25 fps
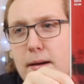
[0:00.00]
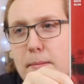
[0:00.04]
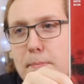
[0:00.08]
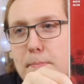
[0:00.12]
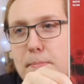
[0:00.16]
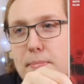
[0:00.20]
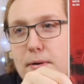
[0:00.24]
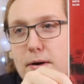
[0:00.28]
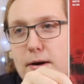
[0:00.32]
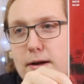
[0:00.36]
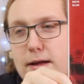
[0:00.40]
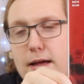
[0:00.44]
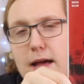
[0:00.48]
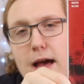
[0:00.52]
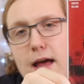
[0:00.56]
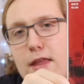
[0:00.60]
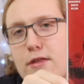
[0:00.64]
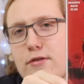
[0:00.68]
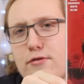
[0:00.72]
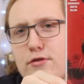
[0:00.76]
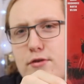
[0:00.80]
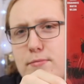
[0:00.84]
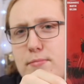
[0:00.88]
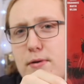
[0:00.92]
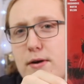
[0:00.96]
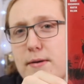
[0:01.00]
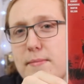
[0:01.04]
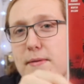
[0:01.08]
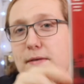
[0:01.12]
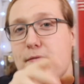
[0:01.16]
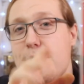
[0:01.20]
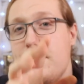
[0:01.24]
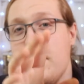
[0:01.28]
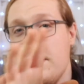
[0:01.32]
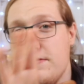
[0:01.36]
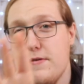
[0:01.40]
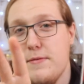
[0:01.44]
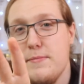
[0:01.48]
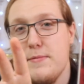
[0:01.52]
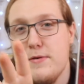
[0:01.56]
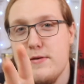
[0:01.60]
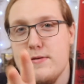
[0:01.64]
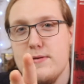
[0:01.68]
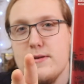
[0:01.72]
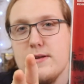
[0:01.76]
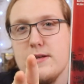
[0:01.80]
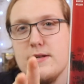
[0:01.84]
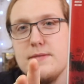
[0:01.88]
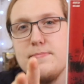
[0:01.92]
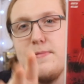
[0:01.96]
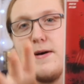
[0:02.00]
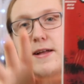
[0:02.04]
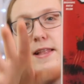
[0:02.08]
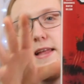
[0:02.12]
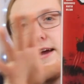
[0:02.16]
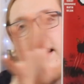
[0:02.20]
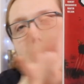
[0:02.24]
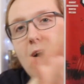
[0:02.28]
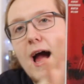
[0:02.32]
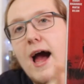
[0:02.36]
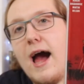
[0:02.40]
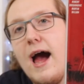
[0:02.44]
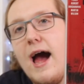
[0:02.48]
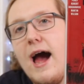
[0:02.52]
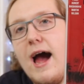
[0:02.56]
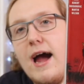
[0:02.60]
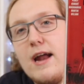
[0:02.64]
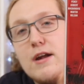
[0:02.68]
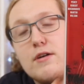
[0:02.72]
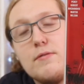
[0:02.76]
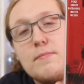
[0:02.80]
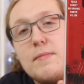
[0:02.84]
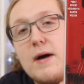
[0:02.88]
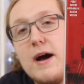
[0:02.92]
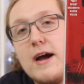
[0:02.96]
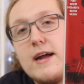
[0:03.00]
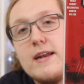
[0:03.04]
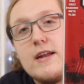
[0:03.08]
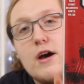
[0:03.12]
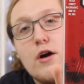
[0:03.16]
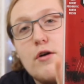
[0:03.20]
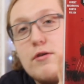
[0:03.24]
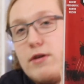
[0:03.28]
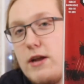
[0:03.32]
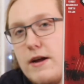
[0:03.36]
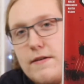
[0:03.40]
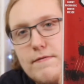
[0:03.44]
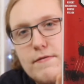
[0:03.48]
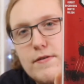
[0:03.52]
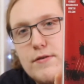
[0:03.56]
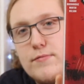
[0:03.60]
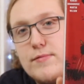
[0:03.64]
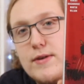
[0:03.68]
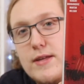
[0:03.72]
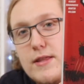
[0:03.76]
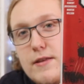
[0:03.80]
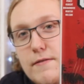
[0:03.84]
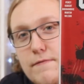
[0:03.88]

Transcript: But yeah, those are probably my favorite mutants. But like, I don't mind. I'll definitely read the